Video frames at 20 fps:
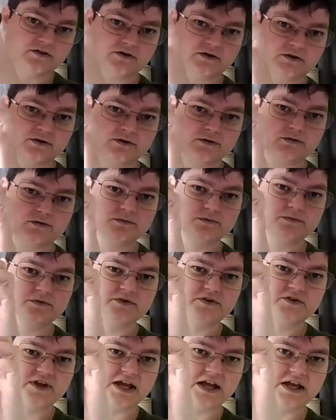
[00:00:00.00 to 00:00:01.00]
So
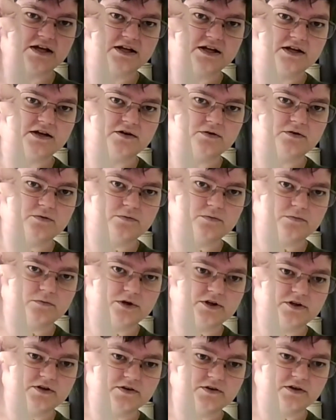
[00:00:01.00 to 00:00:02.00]
scanning
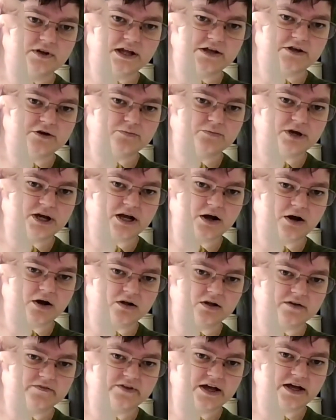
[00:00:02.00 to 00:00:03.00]
would let you pick
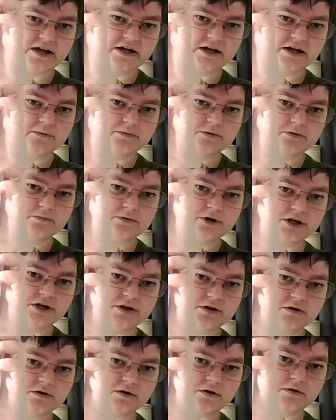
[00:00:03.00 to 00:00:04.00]
all of that up,
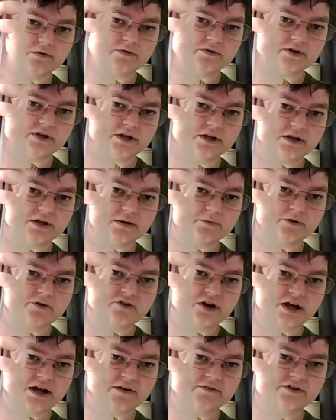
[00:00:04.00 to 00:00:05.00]
but you're losing number
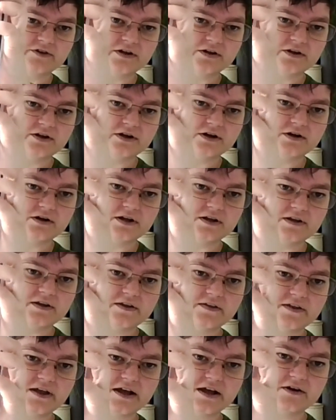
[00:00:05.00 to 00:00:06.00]
5 down there and
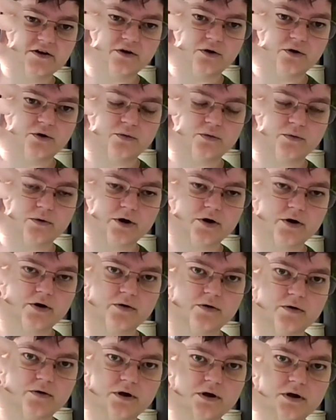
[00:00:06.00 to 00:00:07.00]
then that whole
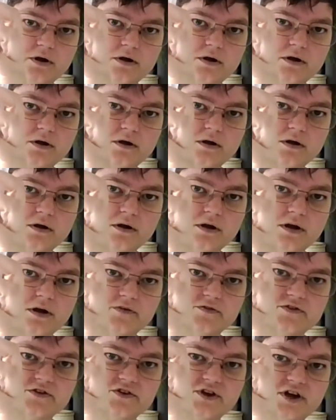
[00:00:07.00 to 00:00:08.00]
row
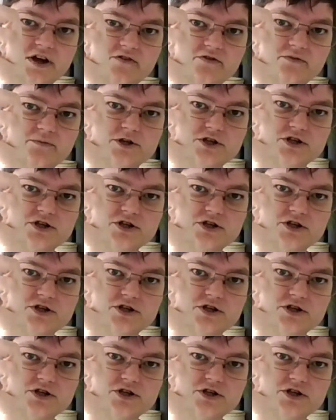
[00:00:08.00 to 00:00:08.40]
of stuff.